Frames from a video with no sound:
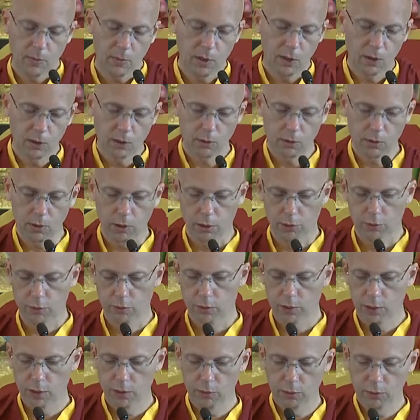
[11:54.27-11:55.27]
Okay, so
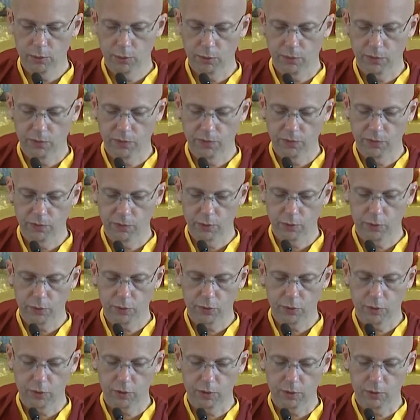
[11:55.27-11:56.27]
that was the first
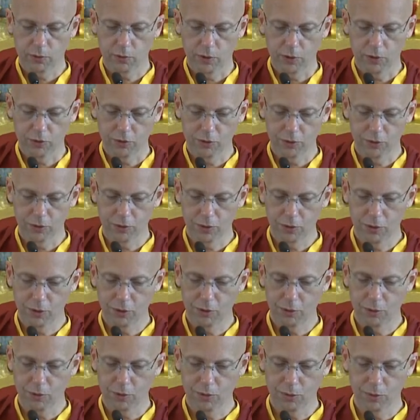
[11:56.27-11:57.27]
set of questions, and then
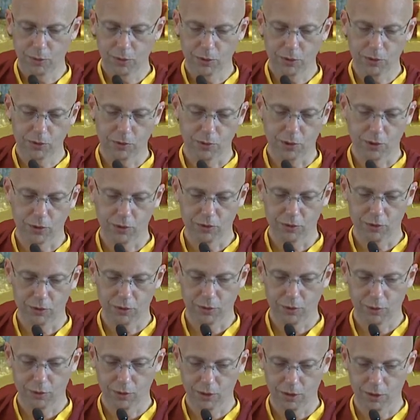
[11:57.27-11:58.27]
there were some other
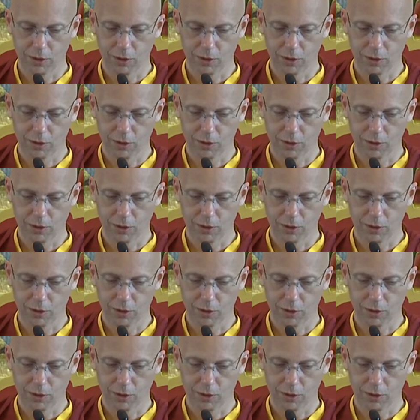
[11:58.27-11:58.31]
questions.